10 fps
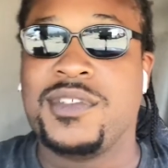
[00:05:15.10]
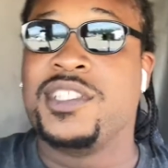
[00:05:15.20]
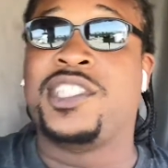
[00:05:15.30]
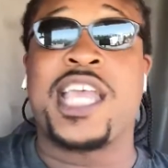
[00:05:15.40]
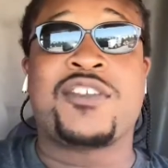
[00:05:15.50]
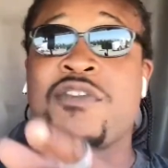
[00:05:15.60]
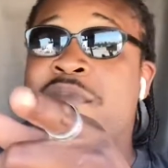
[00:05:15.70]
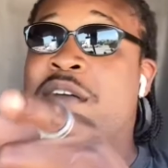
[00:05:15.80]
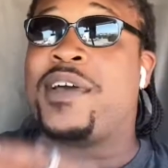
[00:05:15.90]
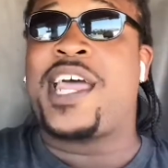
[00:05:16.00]
Just
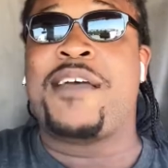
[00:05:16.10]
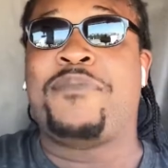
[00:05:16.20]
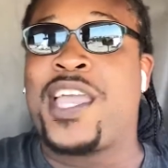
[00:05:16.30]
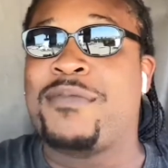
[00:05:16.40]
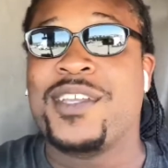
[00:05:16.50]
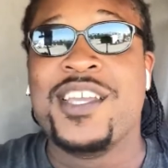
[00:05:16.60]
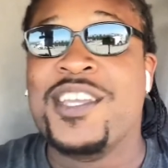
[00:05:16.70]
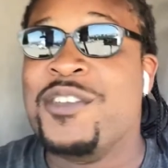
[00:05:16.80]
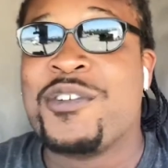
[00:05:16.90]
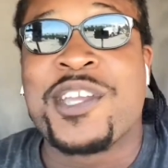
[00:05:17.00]
remember that, baby.
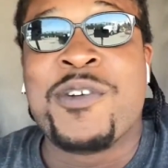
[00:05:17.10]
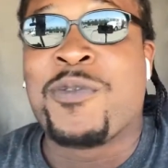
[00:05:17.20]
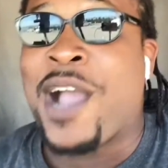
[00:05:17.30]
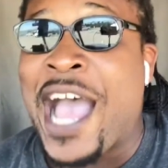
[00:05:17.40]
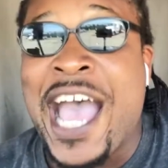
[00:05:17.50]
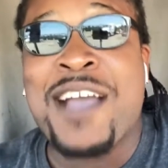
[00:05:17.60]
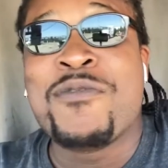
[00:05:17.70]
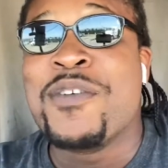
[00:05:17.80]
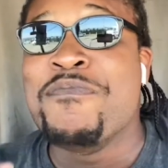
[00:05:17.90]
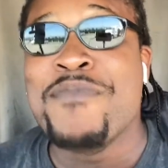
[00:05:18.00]
You can ride
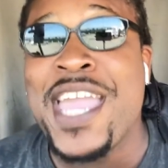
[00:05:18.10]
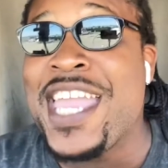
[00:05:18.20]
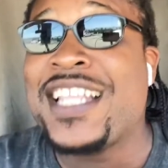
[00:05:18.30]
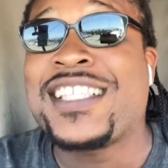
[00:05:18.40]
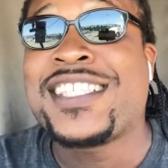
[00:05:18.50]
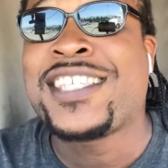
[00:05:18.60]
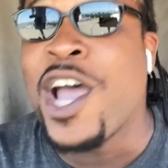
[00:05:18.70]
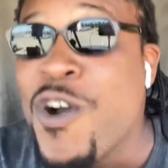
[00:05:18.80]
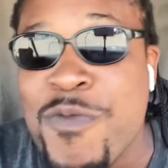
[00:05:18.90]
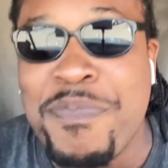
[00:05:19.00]
with me
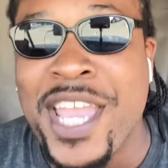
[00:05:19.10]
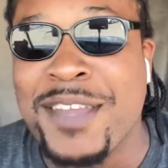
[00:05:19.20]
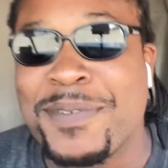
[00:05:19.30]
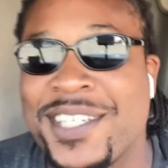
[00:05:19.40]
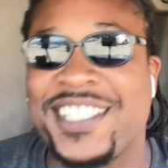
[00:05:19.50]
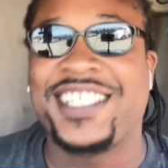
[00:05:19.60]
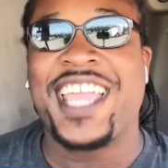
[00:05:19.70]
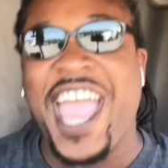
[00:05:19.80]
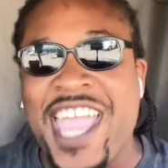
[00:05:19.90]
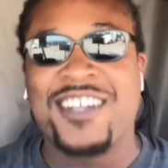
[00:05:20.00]
too, baby.
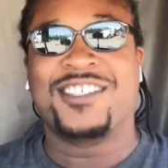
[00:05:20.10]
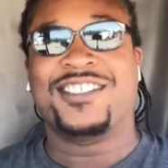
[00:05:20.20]
Yeah!